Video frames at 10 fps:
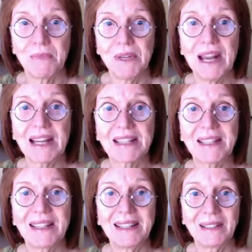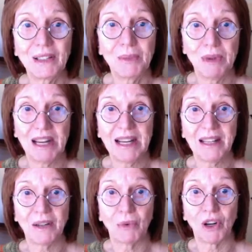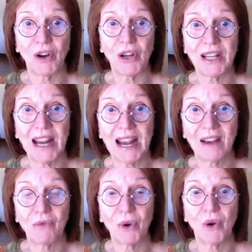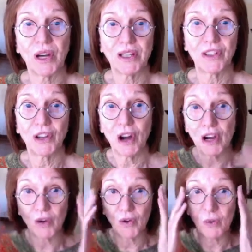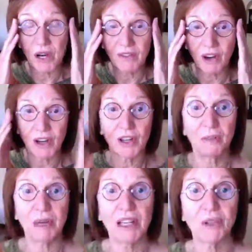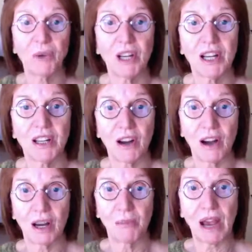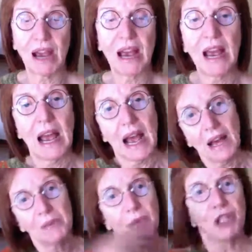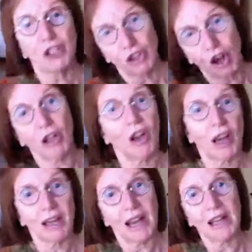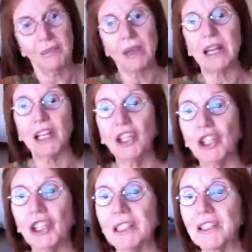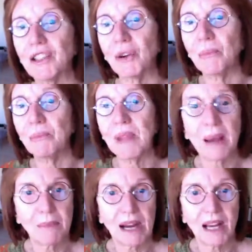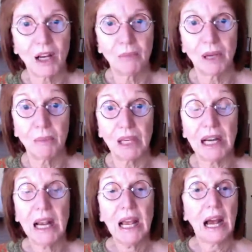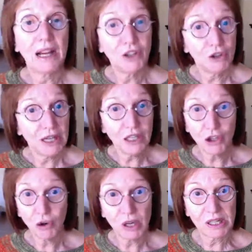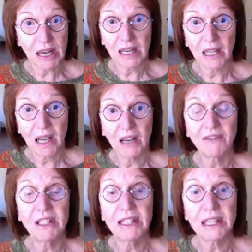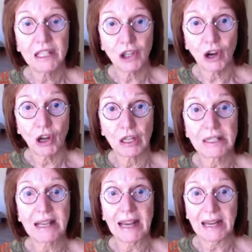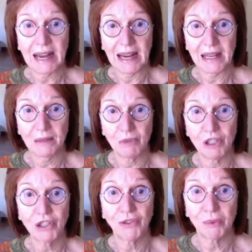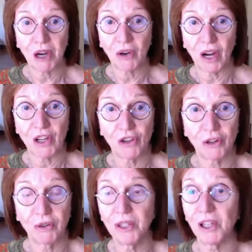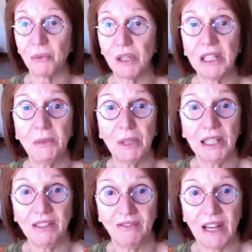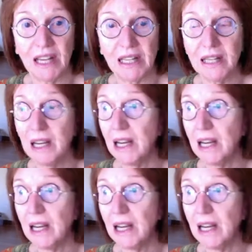next guild meeting that we're going to have, we're going to talk, or one of our guild meetings, we're going to talk about how to put a shawl on, how to make it look good. So that might help me a bit. I do knit toys. I love to knit dolls and animals for my grandchildren. They're really, really fun.